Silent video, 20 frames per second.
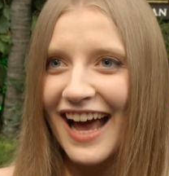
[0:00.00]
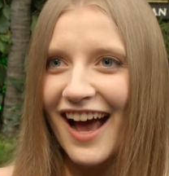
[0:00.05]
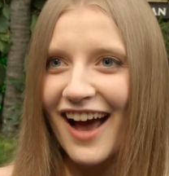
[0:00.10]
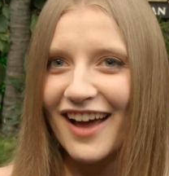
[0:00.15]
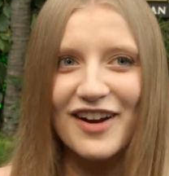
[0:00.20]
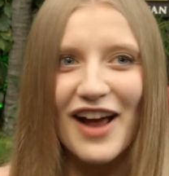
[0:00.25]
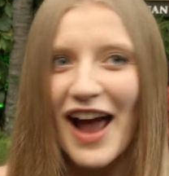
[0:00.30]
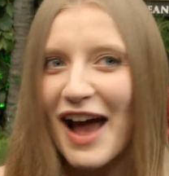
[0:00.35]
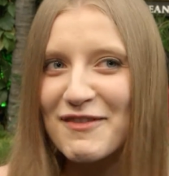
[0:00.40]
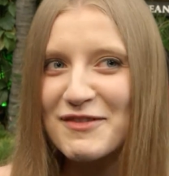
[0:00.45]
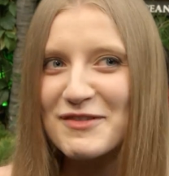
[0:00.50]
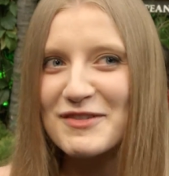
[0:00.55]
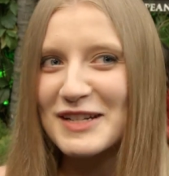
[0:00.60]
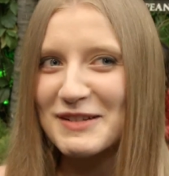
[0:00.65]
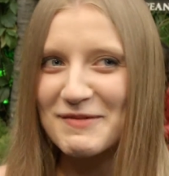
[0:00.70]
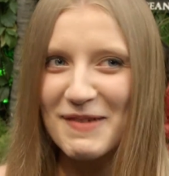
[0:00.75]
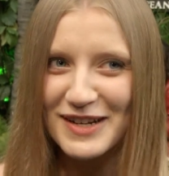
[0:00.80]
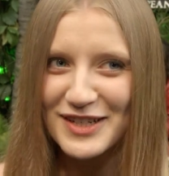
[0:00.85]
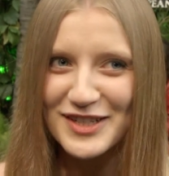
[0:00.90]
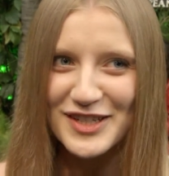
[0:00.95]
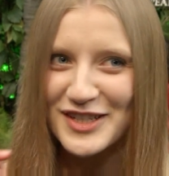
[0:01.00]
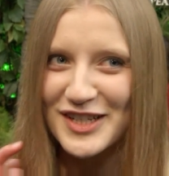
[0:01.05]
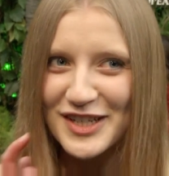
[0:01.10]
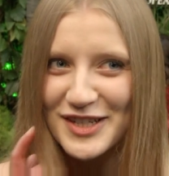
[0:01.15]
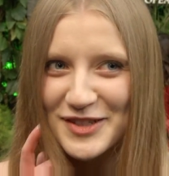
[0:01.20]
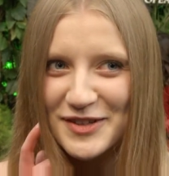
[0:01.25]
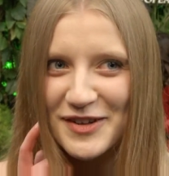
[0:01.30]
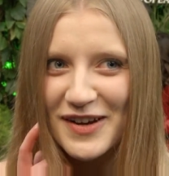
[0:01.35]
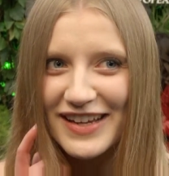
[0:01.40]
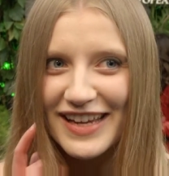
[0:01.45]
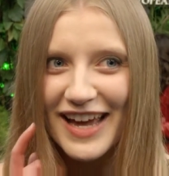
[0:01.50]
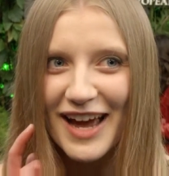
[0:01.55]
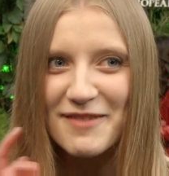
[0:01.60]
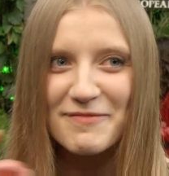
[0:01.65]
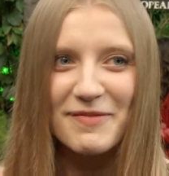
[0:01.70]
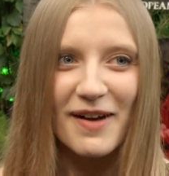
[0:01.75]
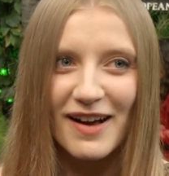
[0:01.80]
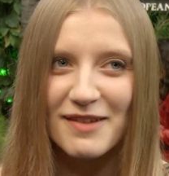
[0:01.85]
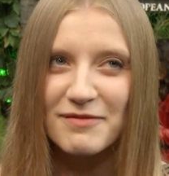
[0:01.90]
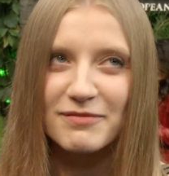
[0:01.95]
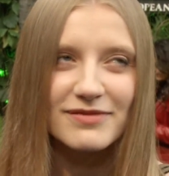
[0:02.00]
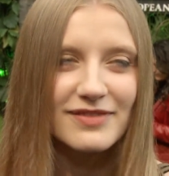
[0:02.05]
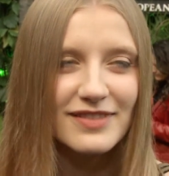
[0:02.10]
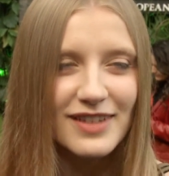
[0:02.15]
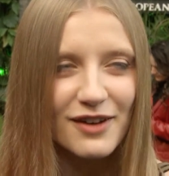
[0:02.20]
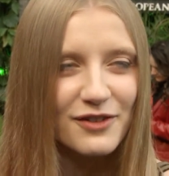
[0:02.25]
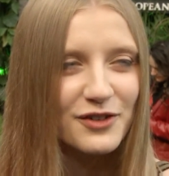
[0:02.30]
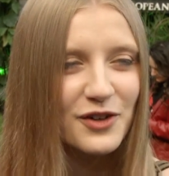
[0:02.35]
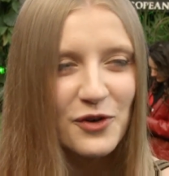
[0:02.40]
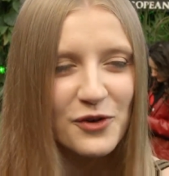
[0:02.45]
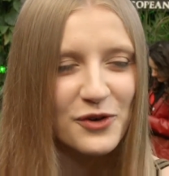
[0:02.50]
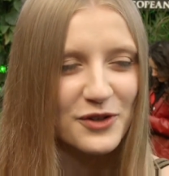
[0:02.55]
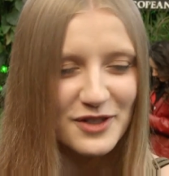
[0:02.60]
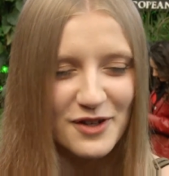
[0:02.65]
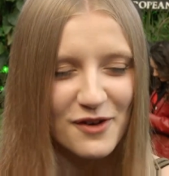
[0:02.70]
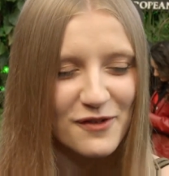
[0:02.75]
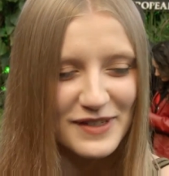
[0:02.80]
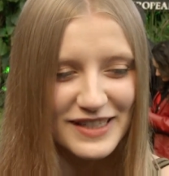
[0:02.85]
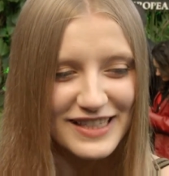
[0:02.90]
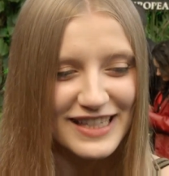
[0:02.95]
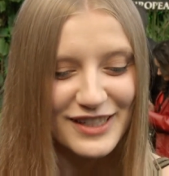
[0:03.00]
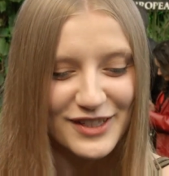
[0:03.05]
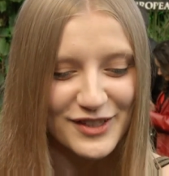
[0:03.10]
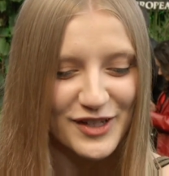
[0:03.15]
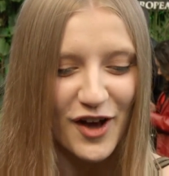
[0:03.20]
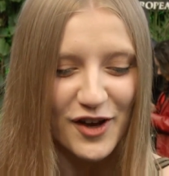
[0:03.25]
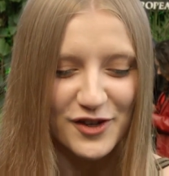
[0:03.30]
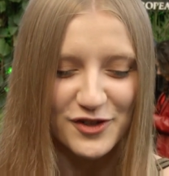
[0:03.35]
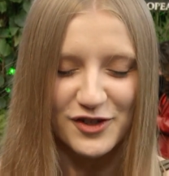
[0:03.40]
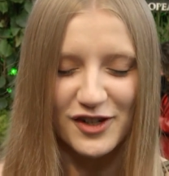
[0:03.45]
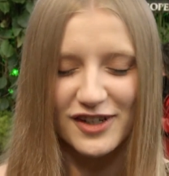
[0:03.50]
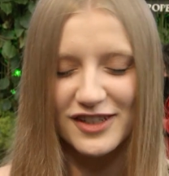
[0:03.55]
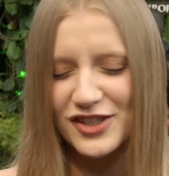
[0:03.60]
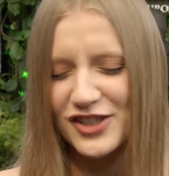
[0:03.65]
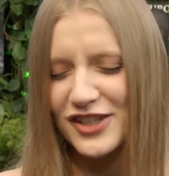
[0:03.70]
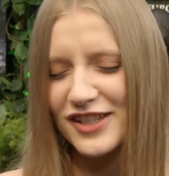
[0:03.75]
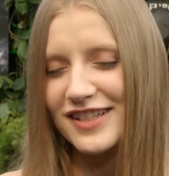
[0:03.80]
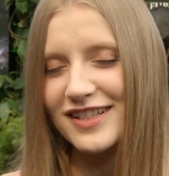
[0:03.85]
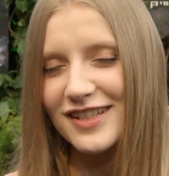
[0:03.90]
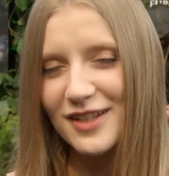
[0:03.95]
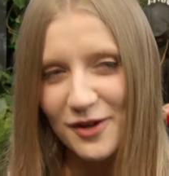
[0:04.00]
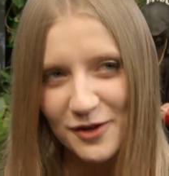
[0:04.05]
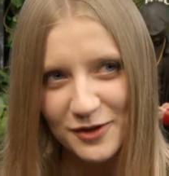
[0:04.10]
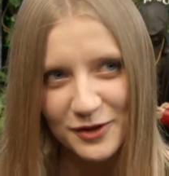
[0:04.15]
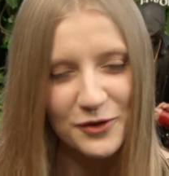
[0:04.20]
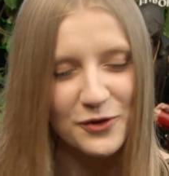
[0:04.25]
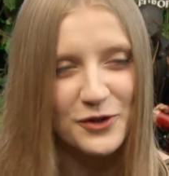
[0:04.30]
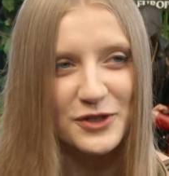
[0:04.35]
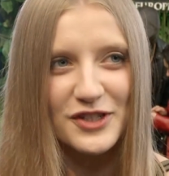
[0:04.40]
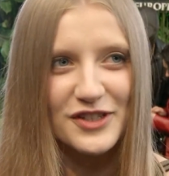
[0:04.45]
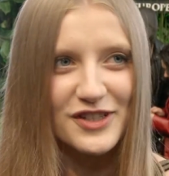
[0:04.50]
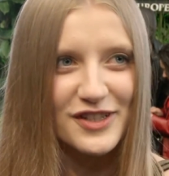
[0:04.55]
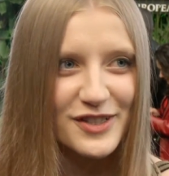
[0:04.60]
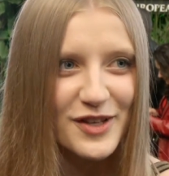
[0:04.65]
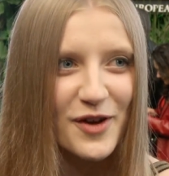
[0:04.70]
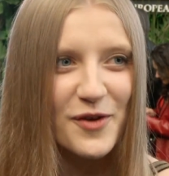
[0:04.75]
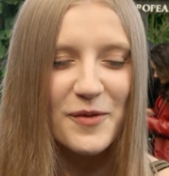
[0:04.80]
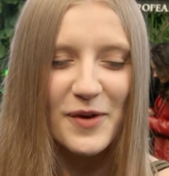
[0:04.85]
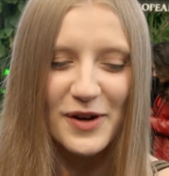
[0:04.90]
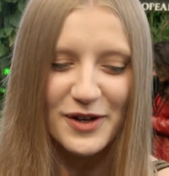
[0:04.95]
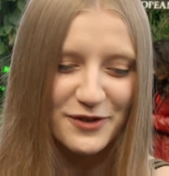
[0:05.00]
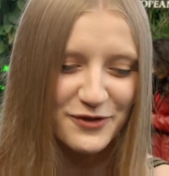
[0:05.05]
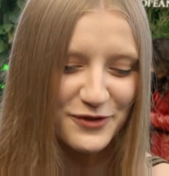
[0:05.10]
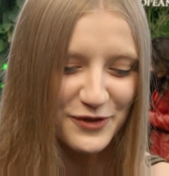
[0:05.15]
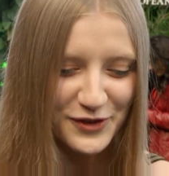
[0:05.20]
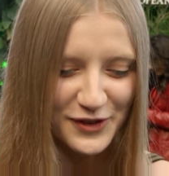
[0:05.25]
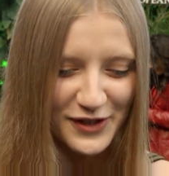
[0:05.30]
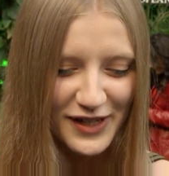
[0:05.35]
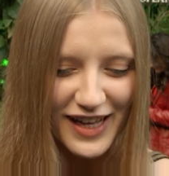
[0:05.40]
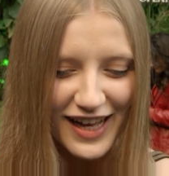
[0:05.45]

And I haven't really mentioned it to her yet, but I'm, of course, obviously starstruck. She's so gorgeous, so wonderful.